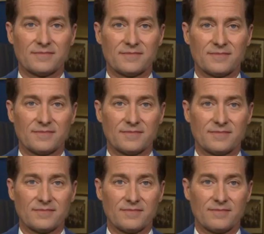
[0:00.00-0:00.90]

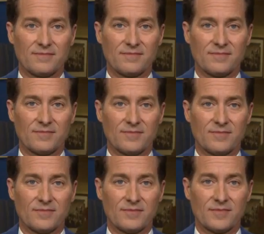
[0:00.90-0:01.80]

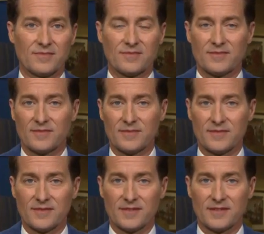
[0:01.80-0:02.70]

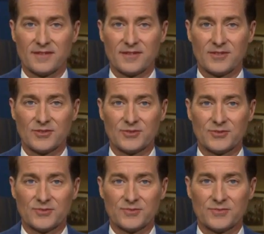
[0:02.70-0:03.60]

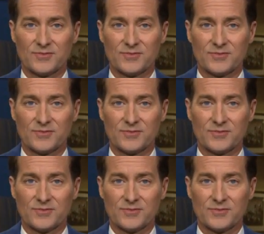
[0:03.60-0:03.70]
(not speaking)